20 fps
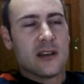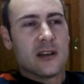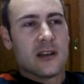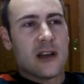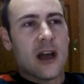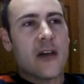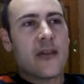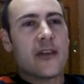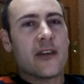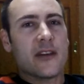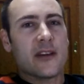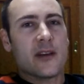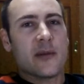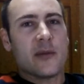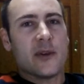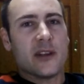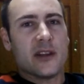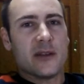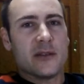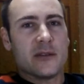nothing. I
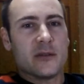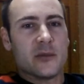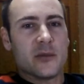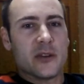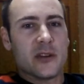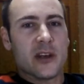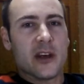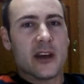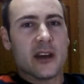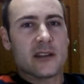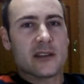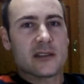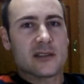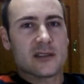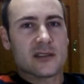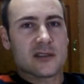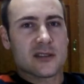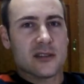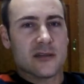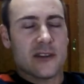mean, it would be like
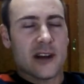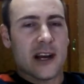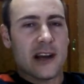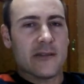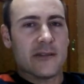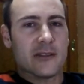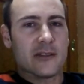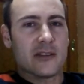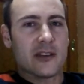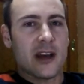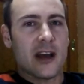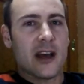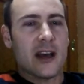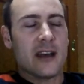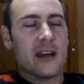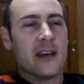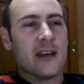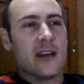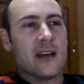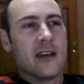just survive or
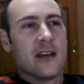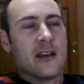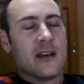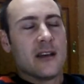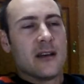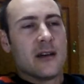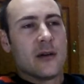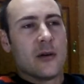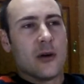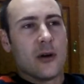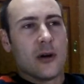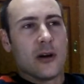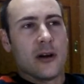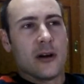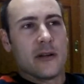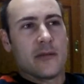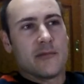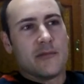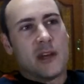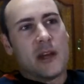die.
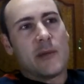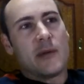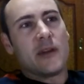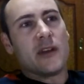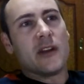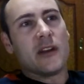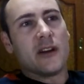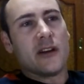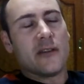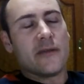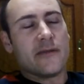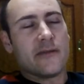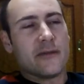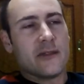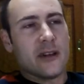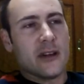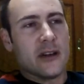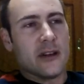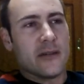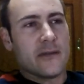Or maybe, you know,
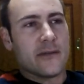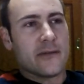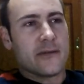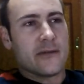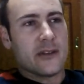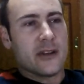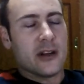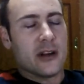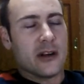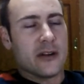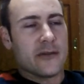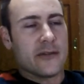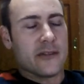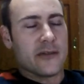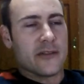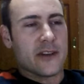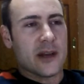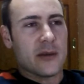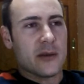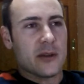if your
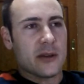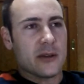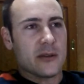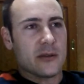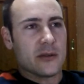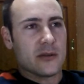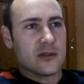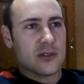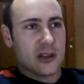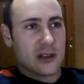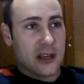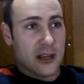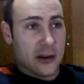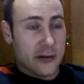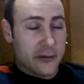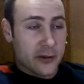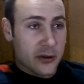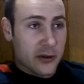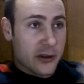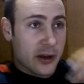family took care
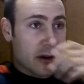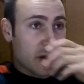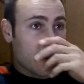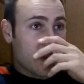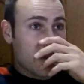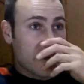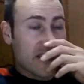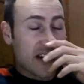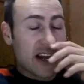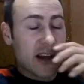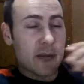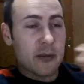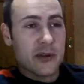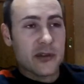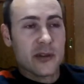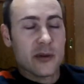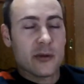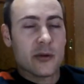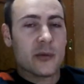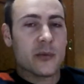of you, that would be fine, but
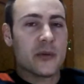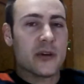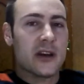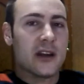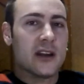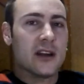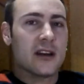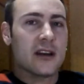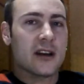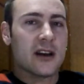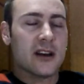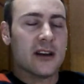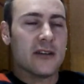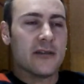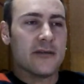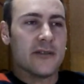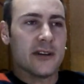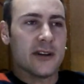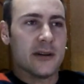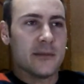there wouldn't be any kind
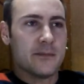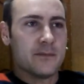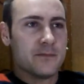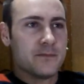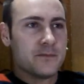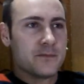of